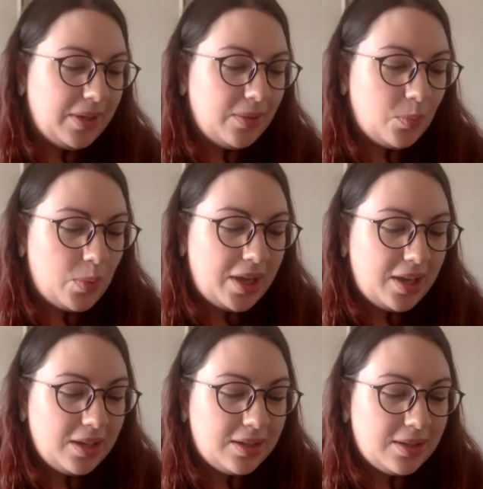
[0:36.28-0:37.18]

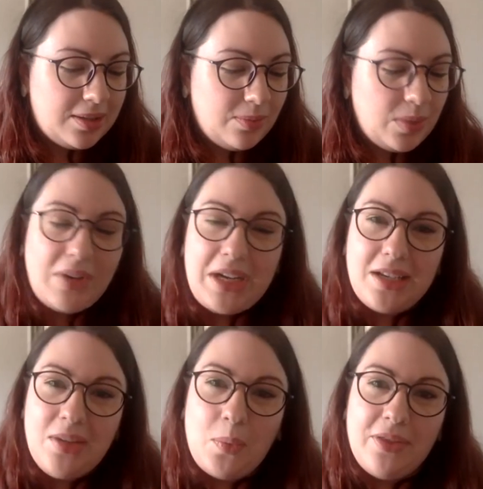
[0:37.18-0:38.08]
we really
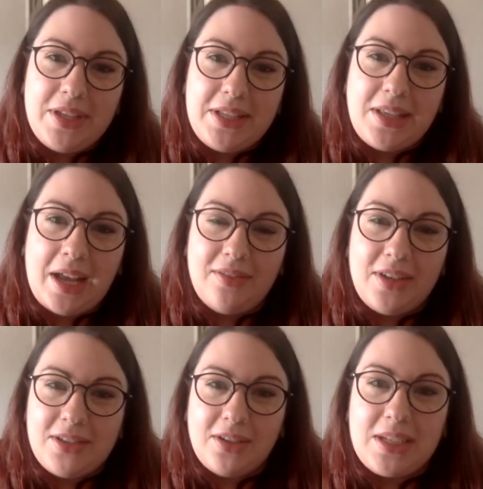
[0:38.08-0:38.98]
didn't want this
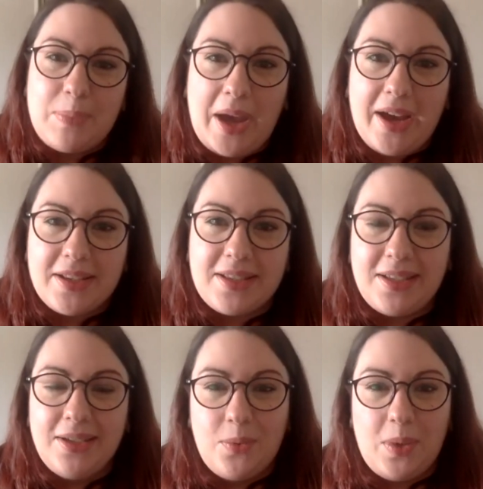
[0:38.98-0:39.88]
anniversary to pass
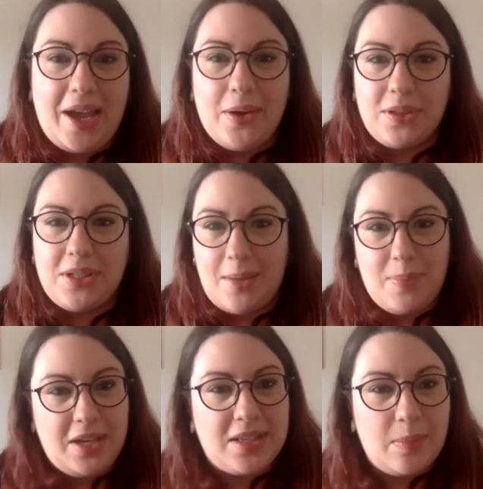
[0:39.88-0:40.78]
without there
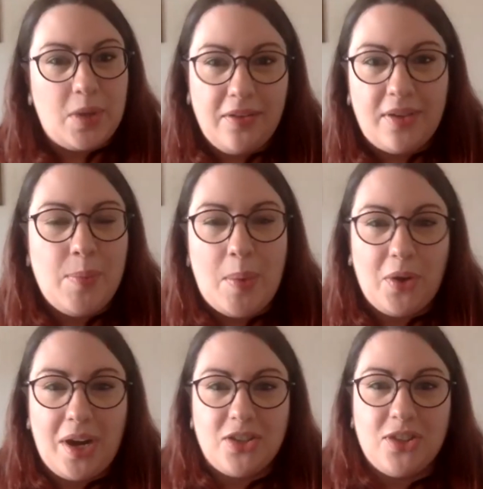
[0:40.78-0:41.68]
being some kind of
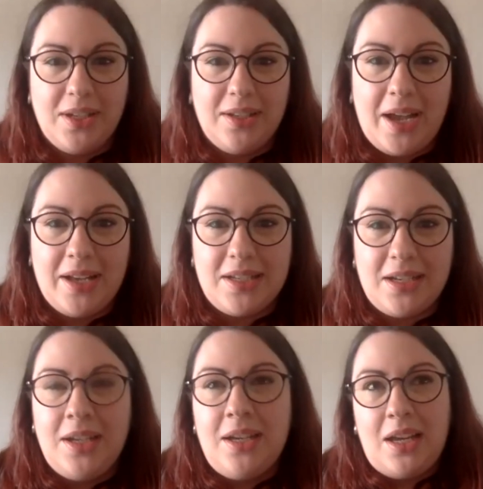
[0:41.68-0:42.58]
commemoration. And
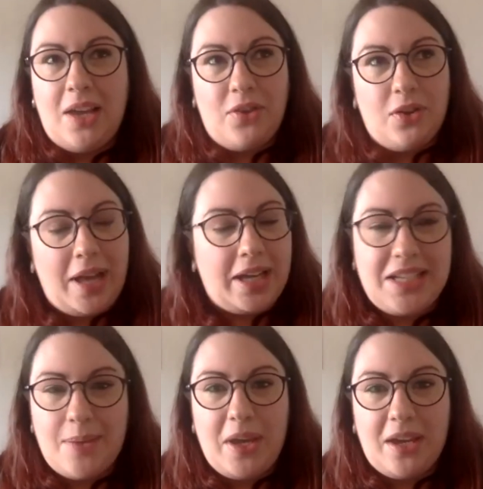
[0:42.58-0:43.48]
if you're an
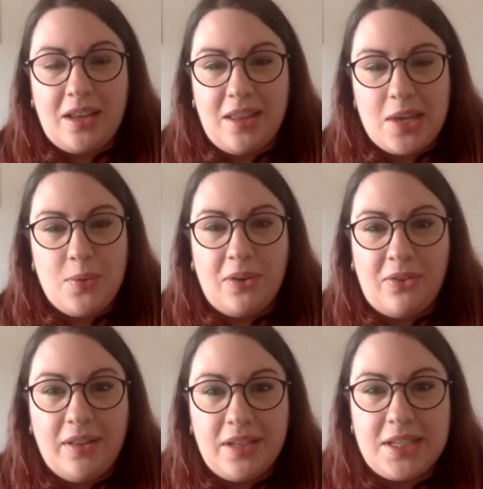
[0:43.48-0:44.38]
academic, I think you will have
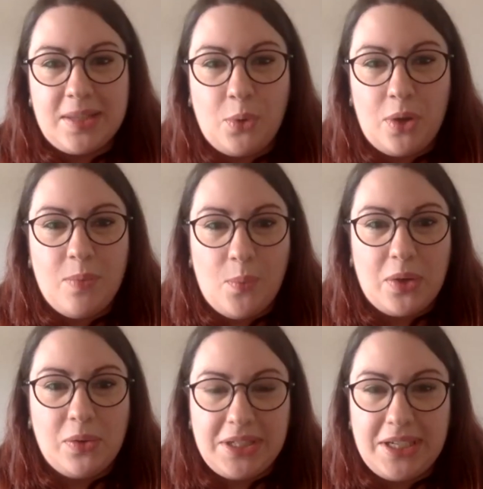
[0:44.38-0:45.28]
felt the disappointment we
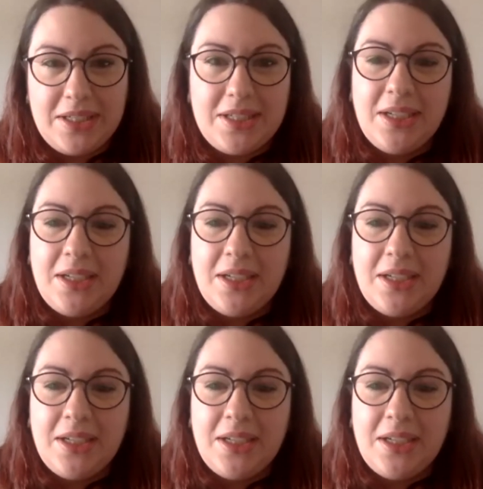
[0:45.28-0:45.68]
all did,